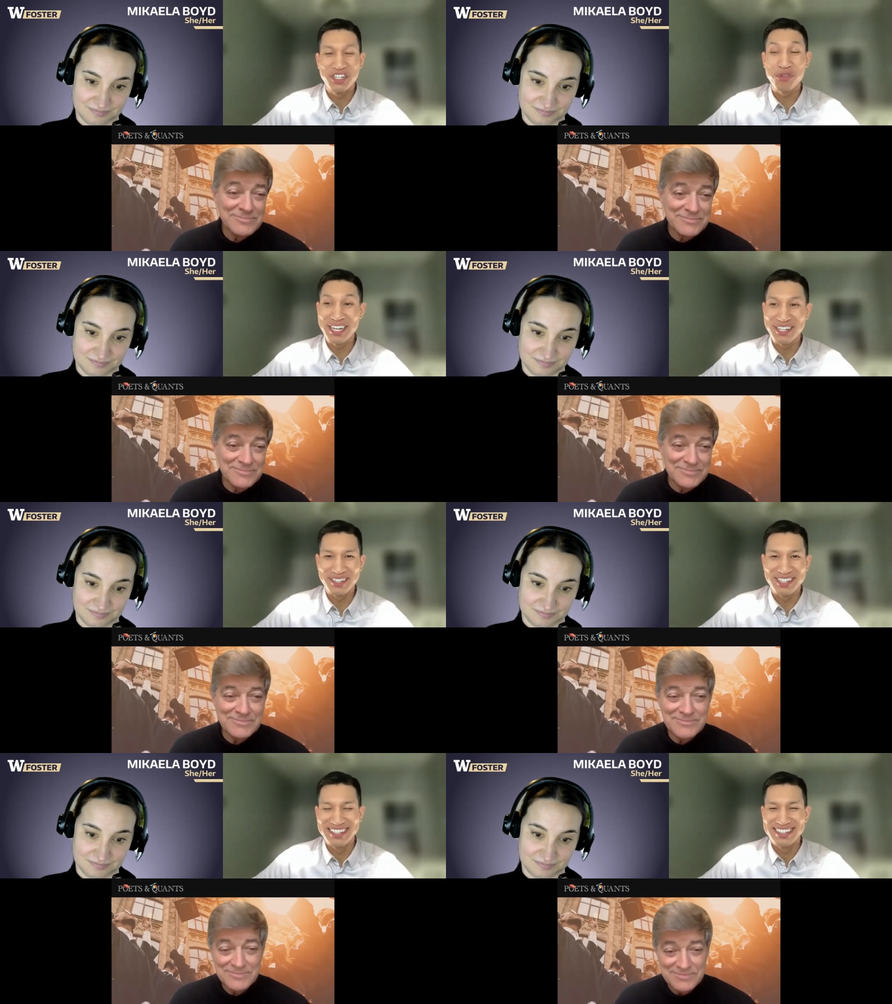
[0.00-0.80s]

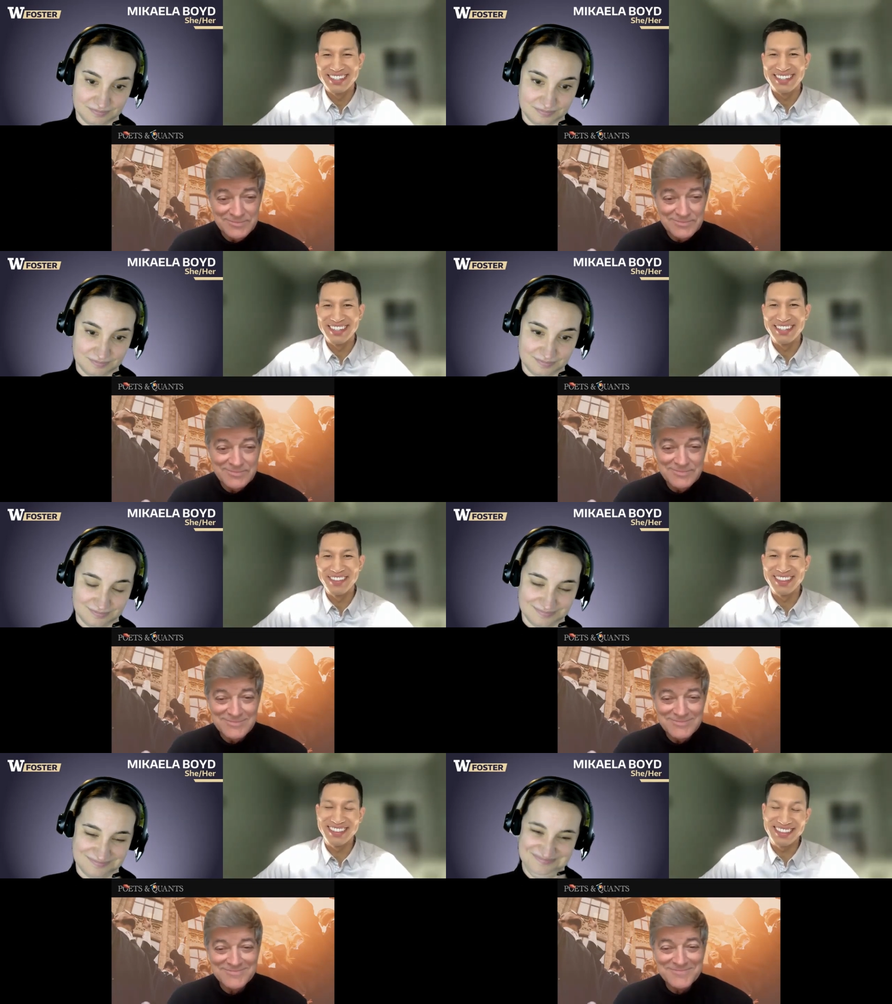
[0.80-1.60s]
Speaker 1: cratered.
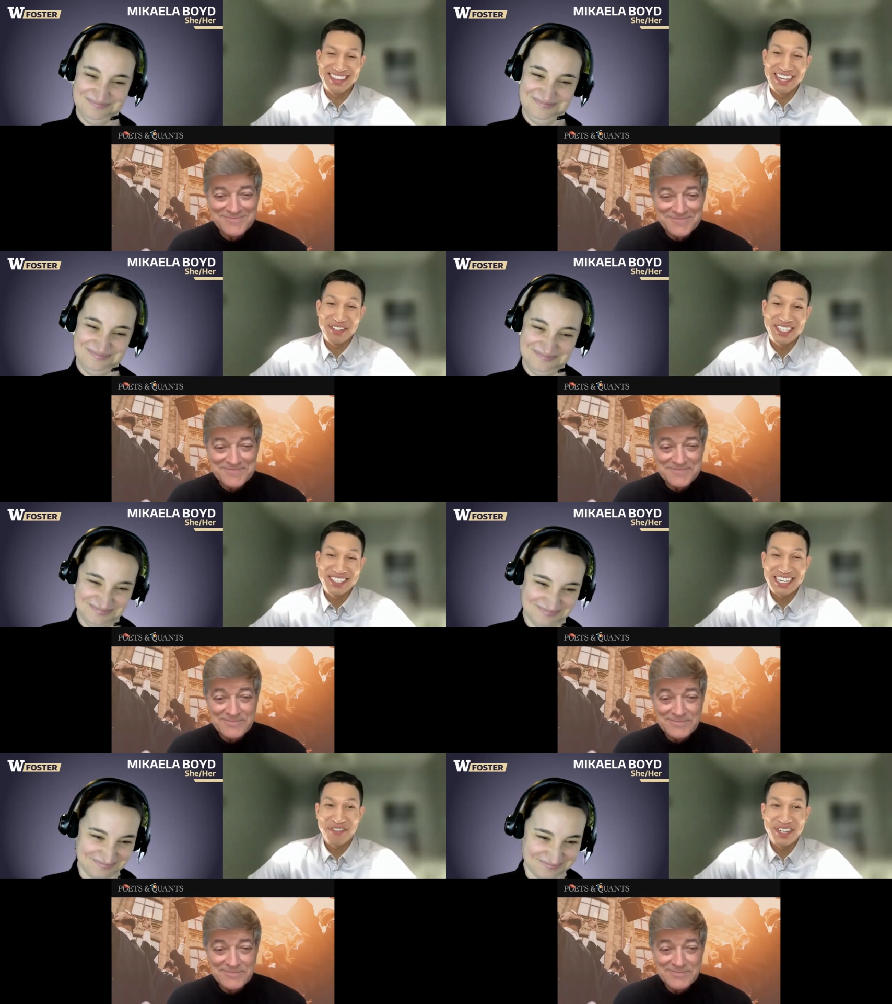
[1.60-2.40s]
And that was a
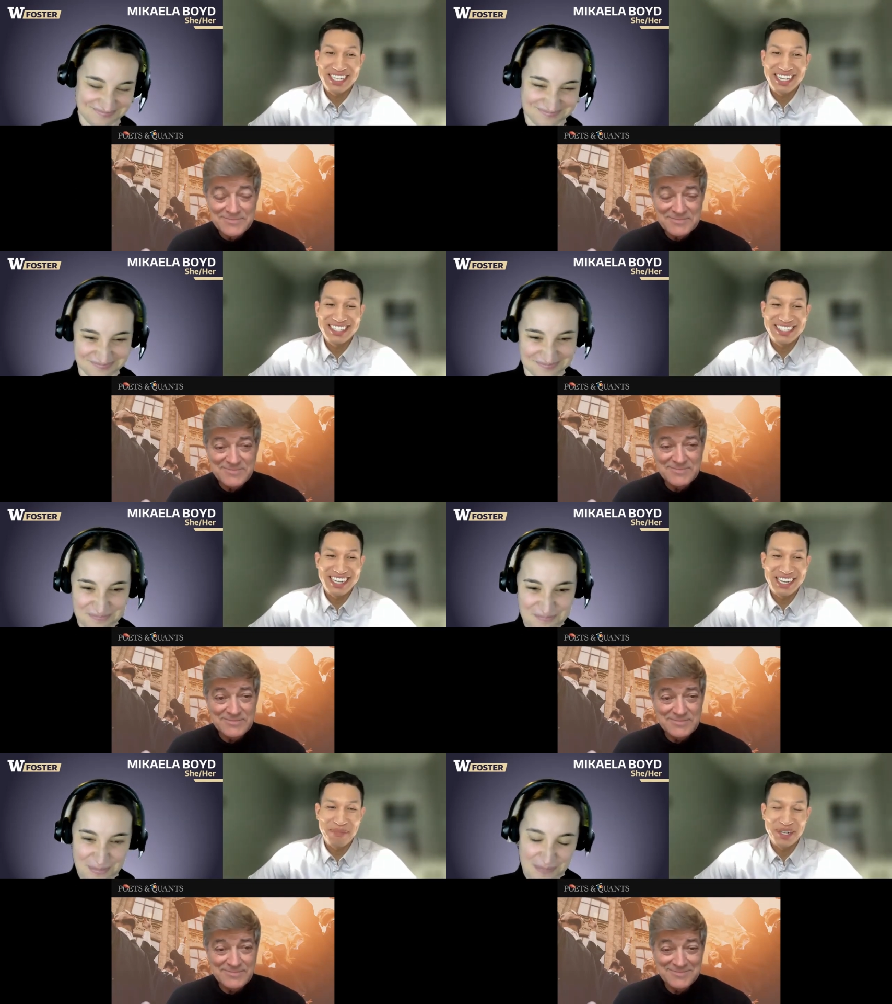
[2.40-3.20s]
sacrifice I had to
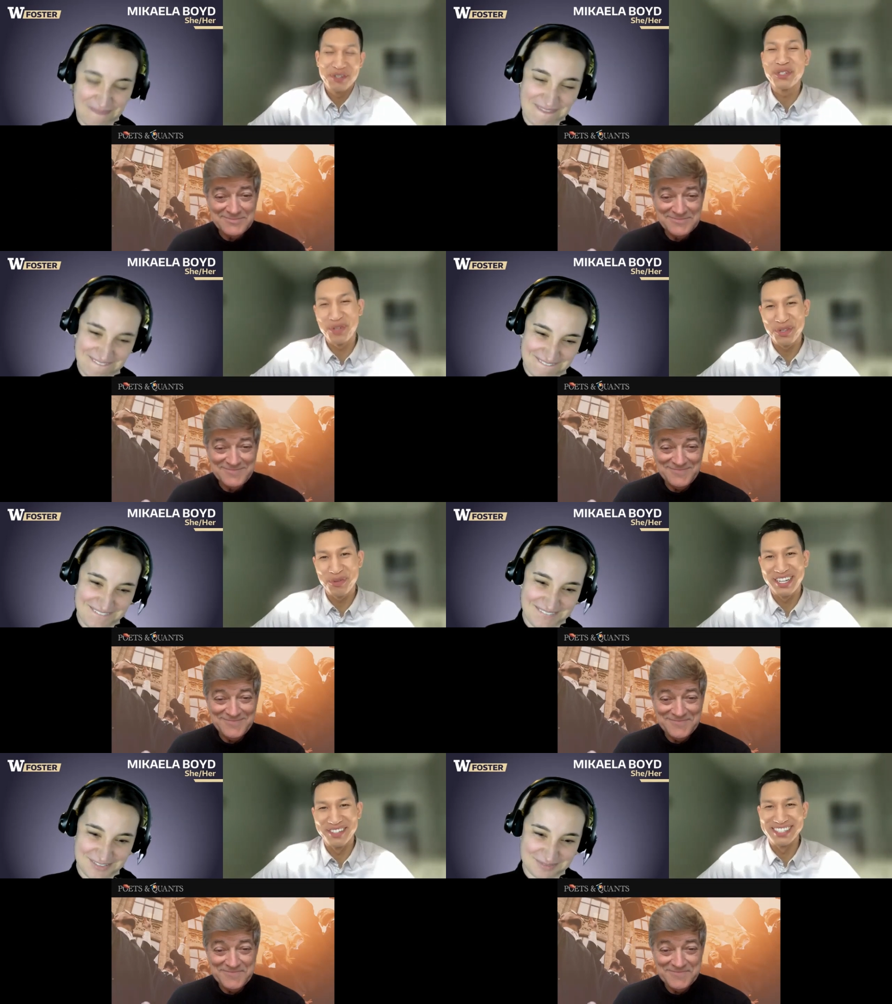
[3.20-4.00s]
take, but it was a
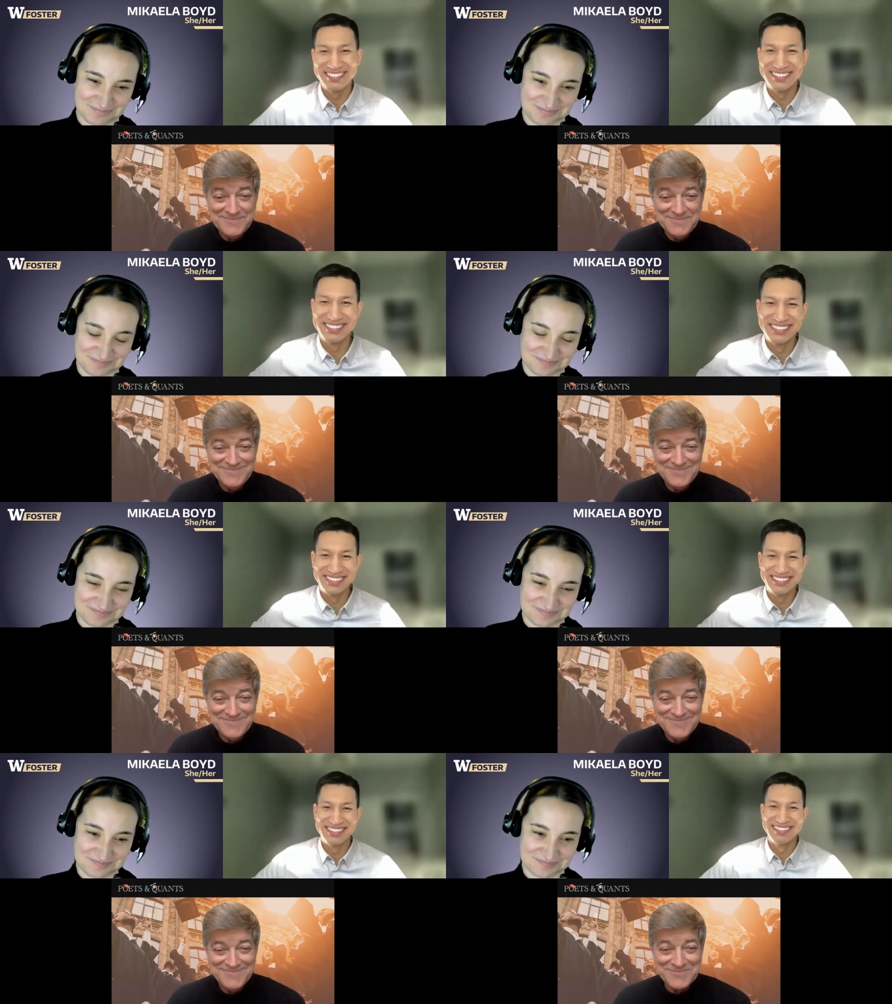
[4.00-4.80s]
worthwhile one.
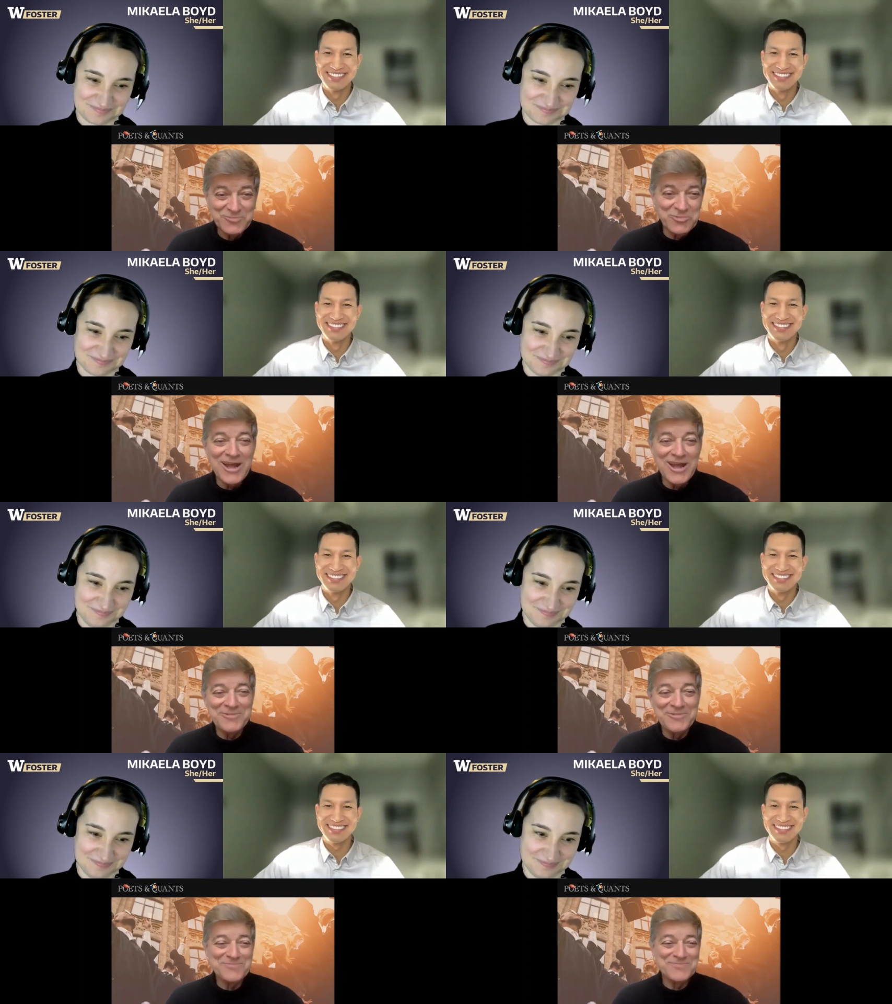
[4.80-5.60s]
Speaker 2: right?
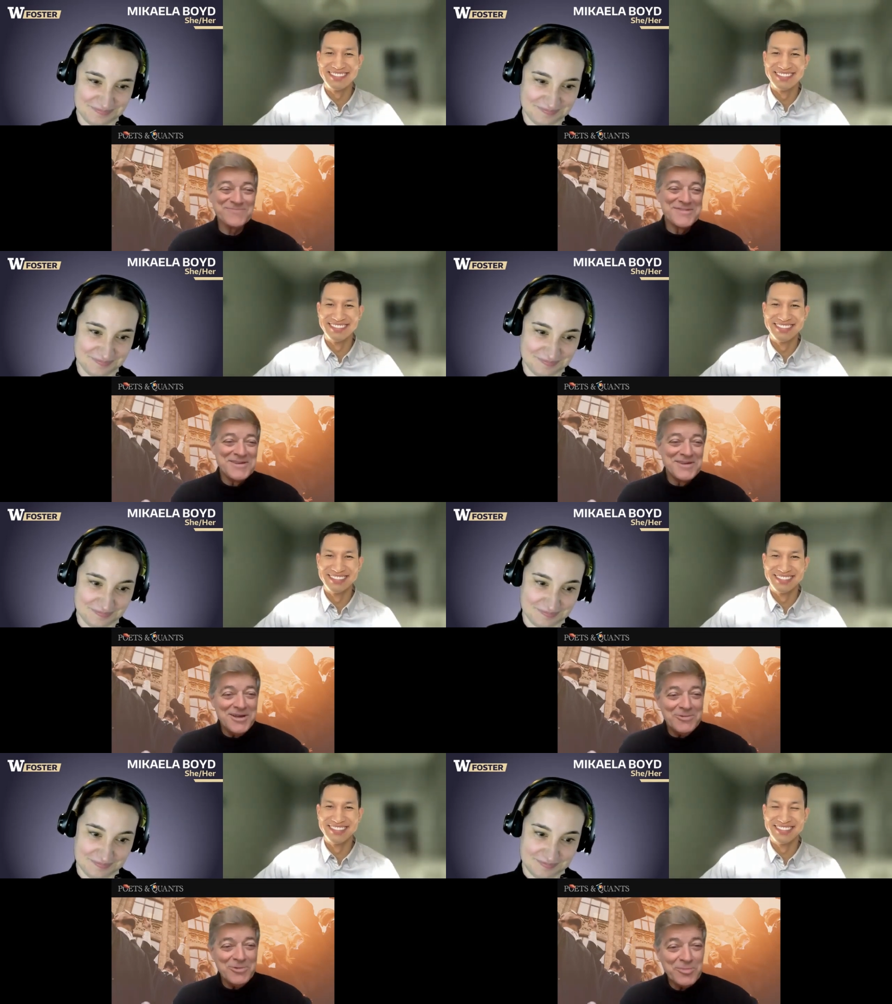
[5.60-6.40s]

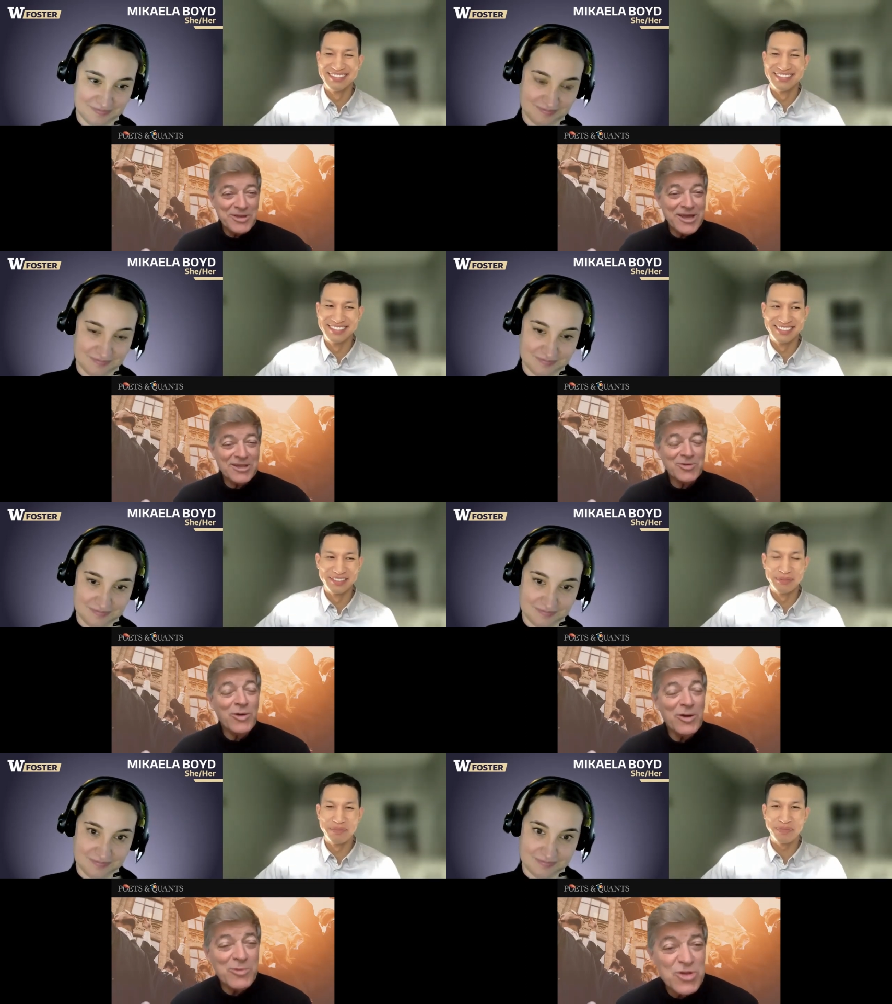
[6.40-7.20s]
Well, Michaela,
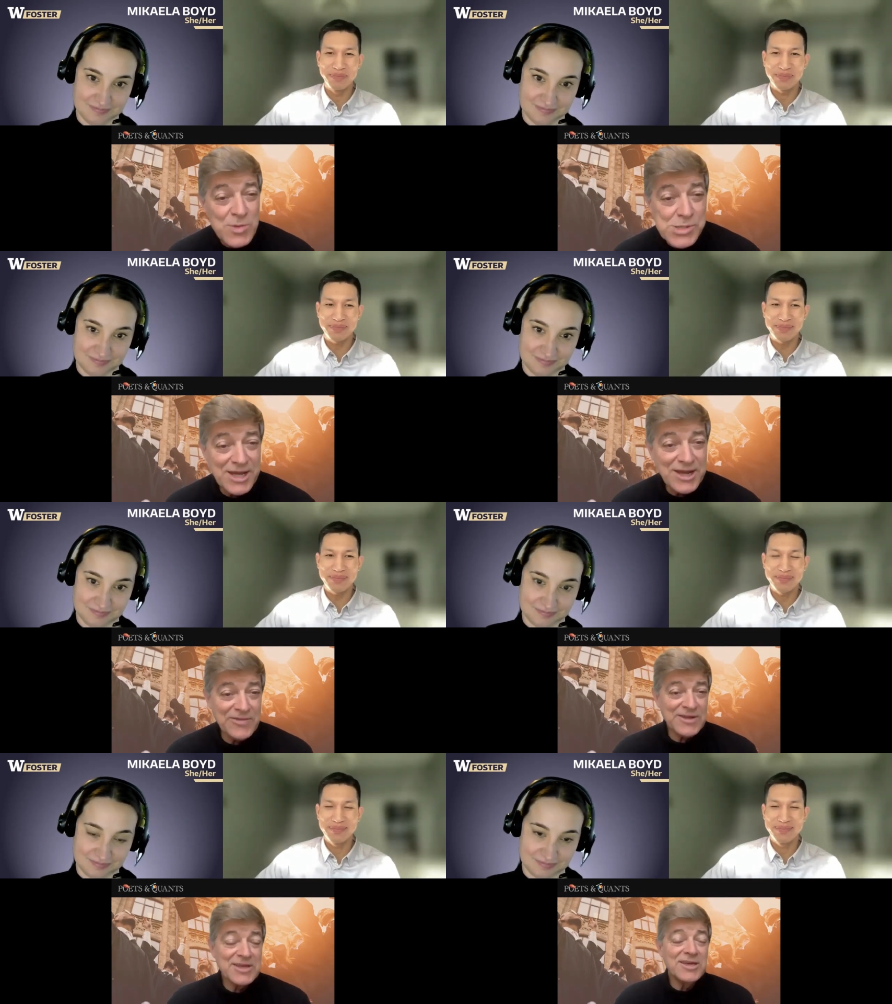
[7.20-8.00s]
what would you say are
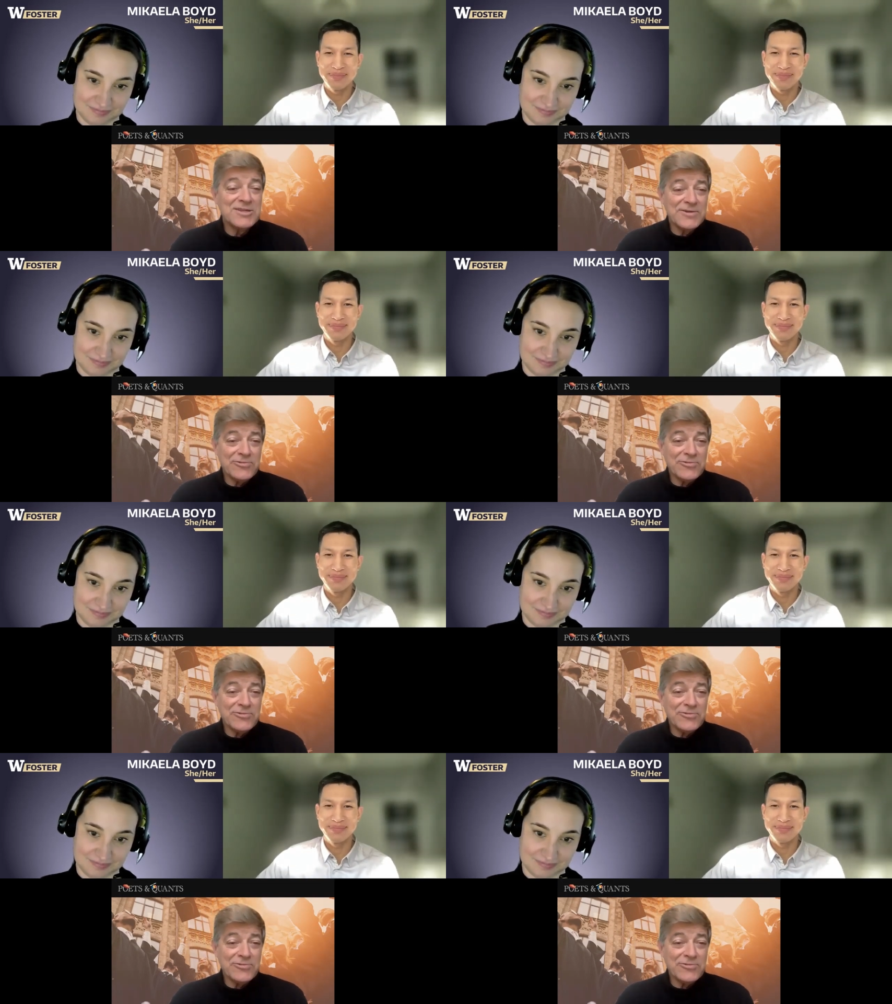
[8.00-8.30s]
the key